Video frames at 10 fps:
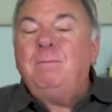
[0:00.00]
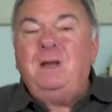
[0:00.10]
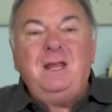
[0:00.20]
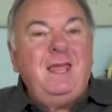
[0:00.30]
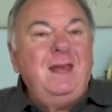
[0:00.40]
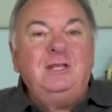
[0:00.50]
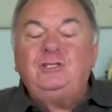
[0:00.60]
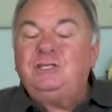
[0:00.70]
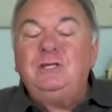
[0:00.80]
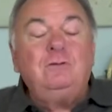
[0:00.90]
But again,
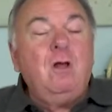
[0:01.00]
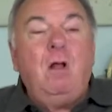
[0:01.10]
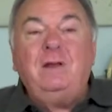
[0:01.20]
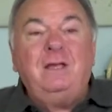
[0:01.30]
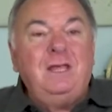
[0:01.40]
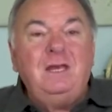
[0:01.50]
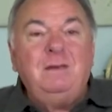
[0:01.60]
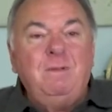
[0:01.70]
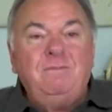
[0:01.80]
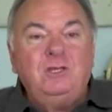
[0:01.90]
it's still called a
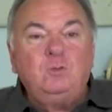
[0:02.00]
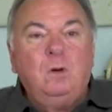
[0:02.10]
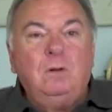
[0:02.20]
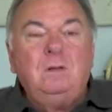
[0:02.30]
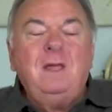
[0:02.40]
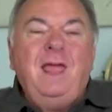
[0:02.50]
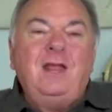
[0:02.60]
kingdom of this world.